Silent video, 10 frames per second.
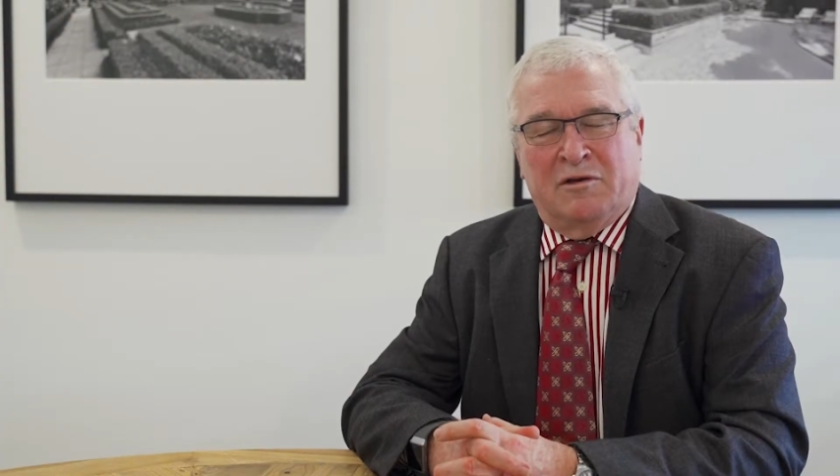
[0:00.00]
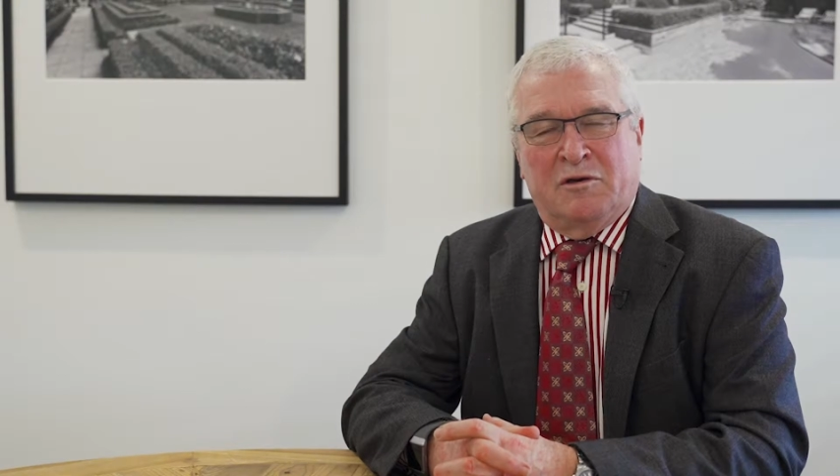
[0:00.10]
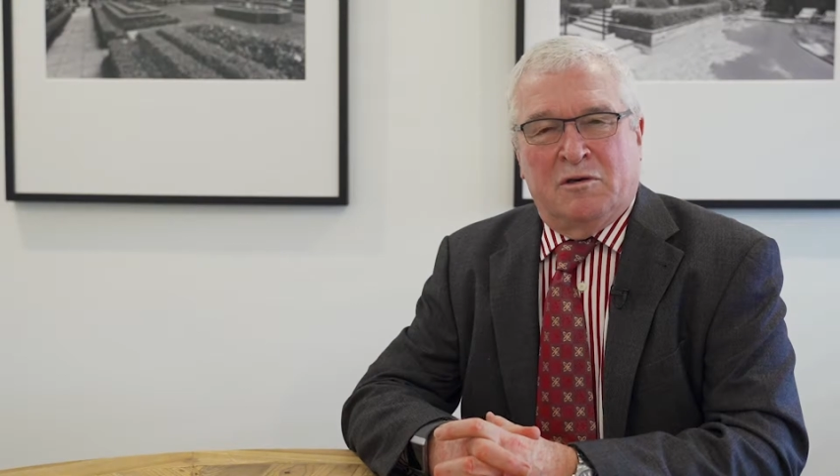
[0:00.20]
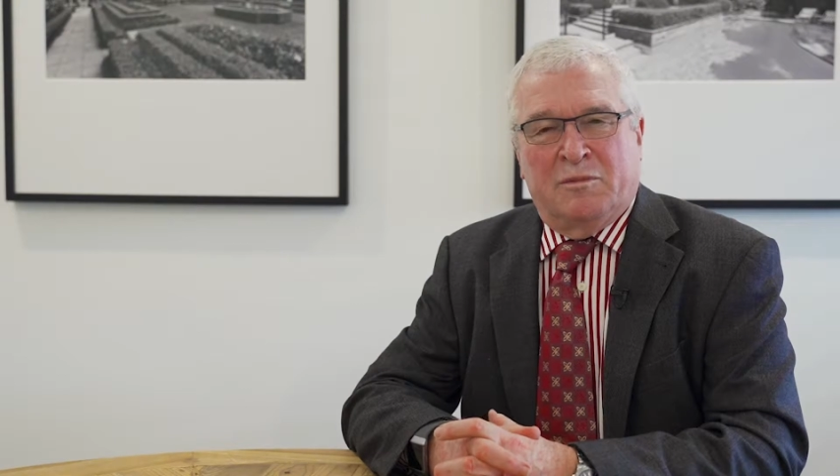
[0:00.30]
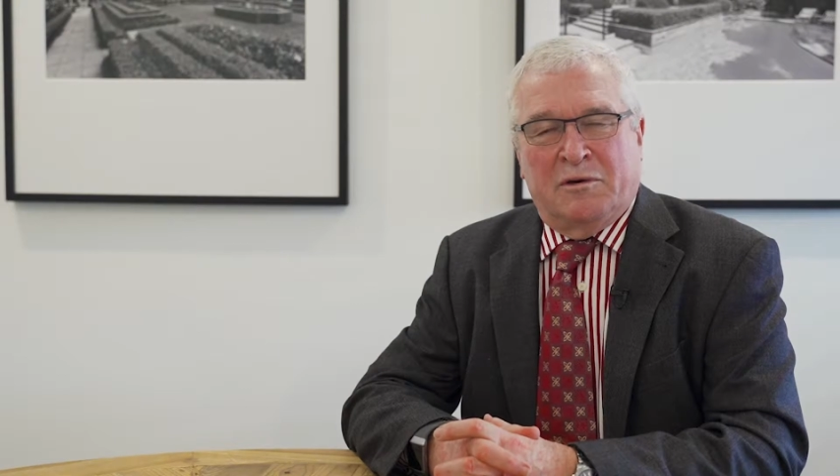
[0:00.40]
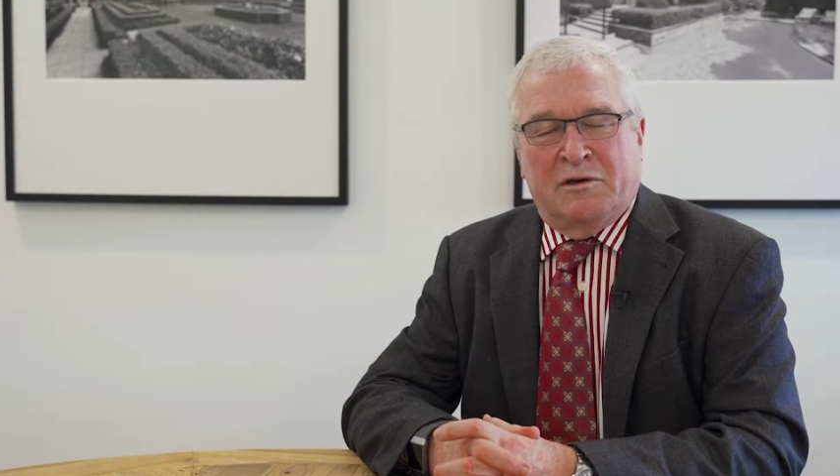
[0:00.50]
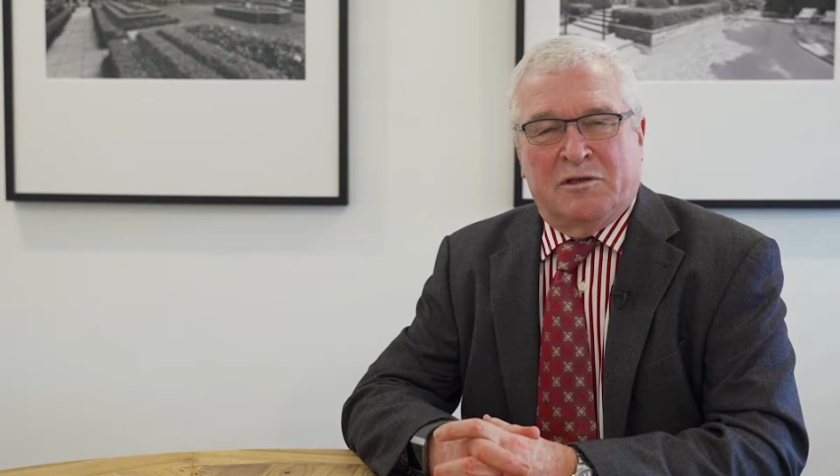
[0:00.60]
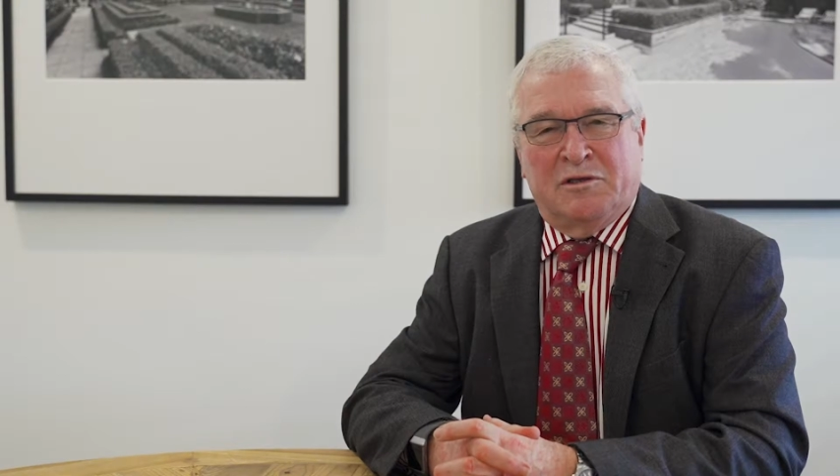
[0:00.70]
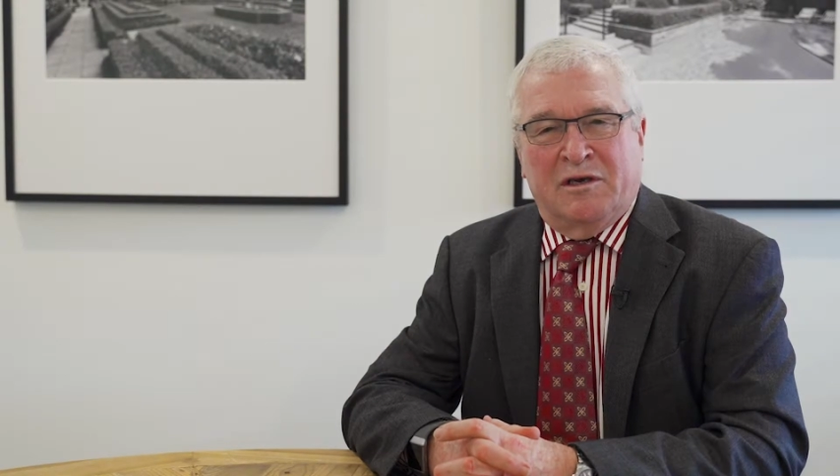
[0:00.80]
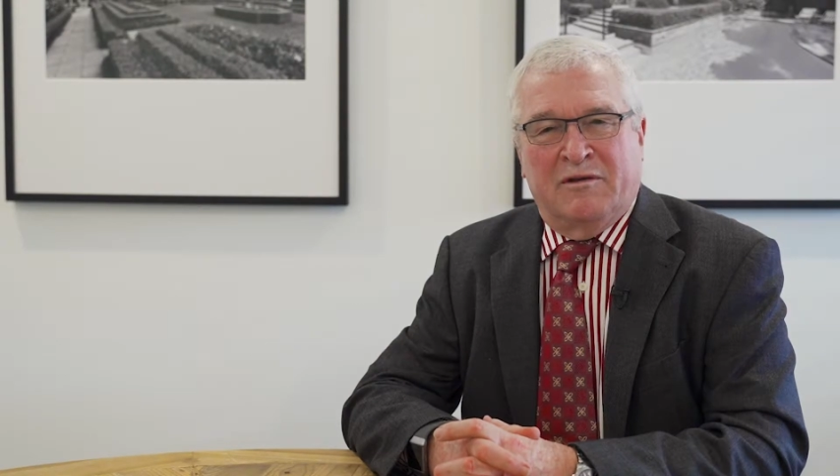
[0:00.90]
deal
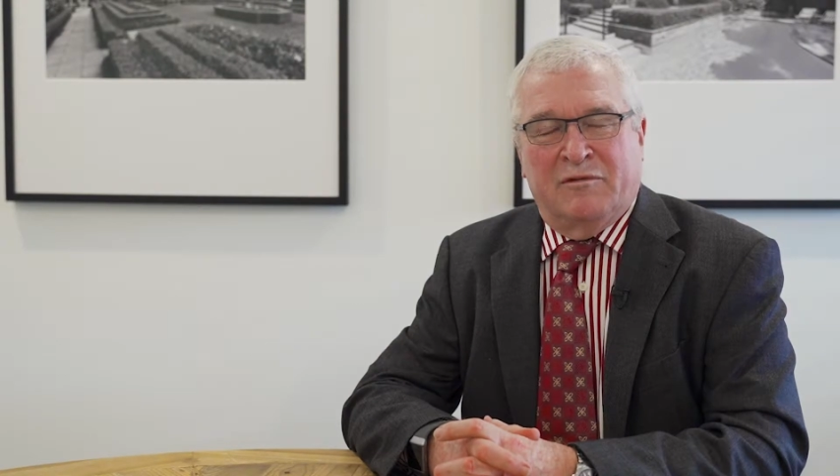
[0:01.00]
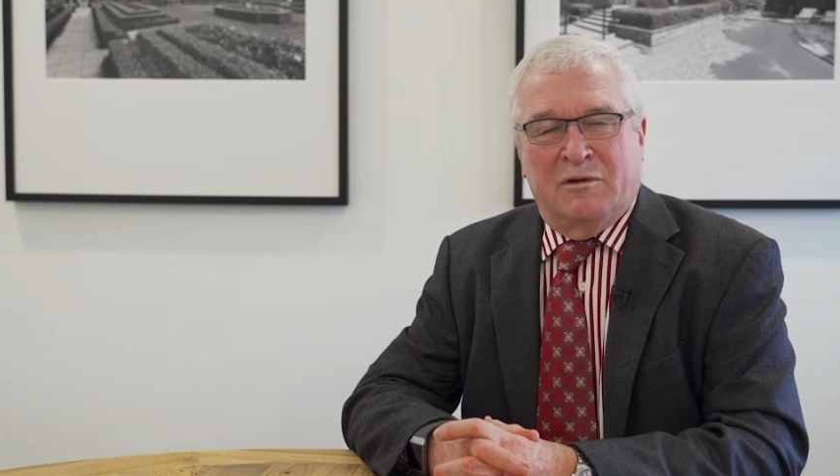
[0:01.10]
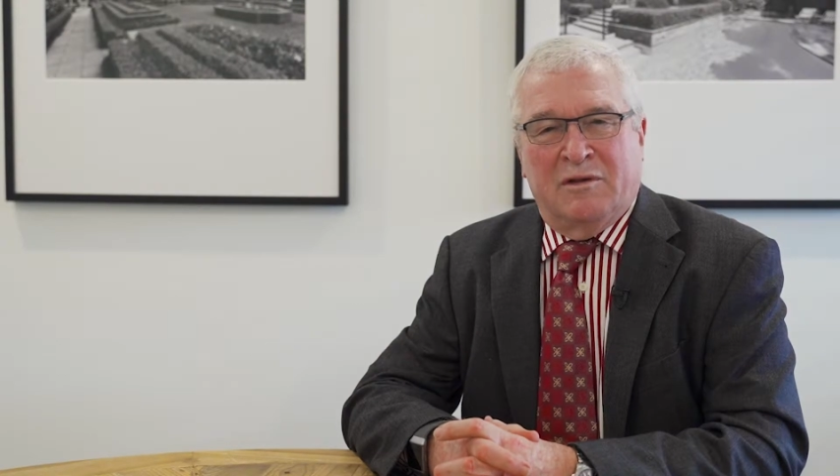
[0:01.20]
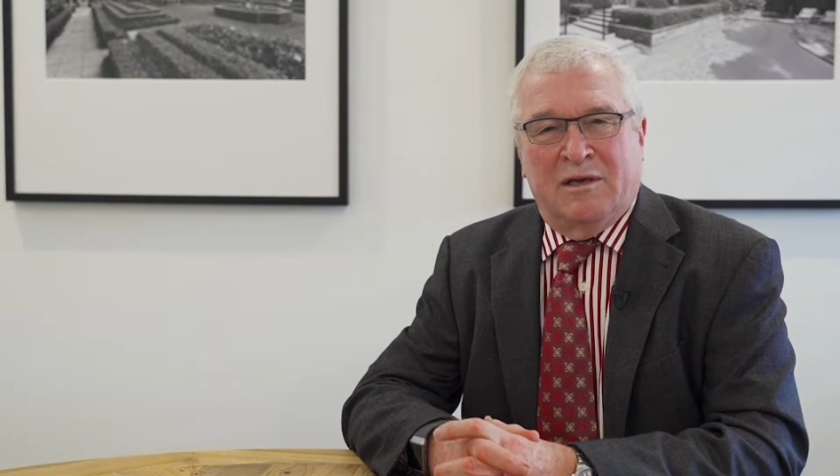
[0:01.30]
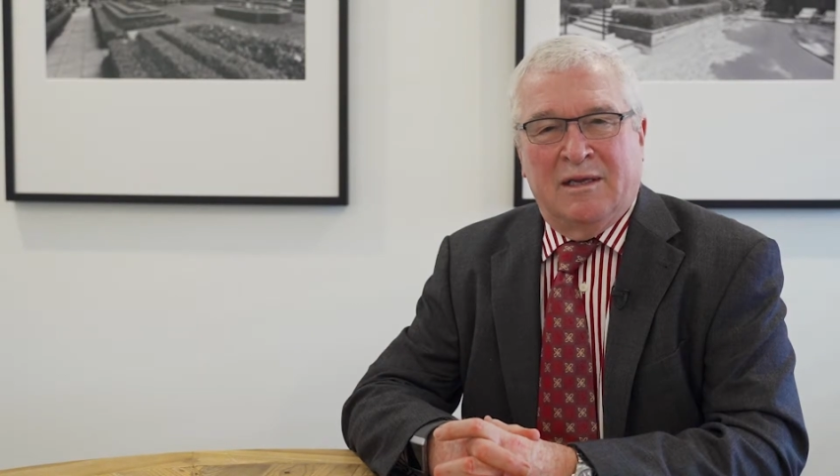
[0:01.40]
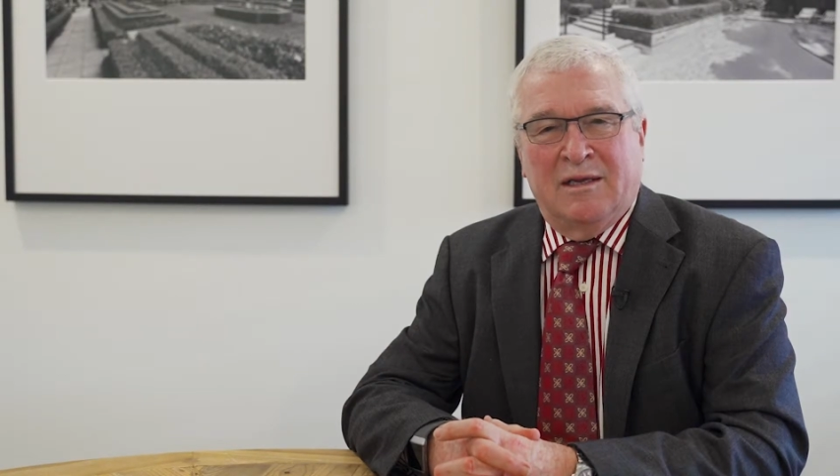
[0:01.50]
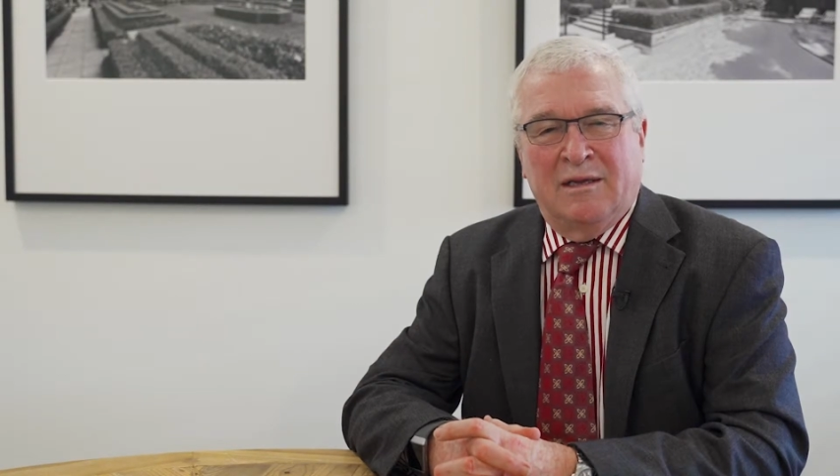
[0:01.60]
progresses any further.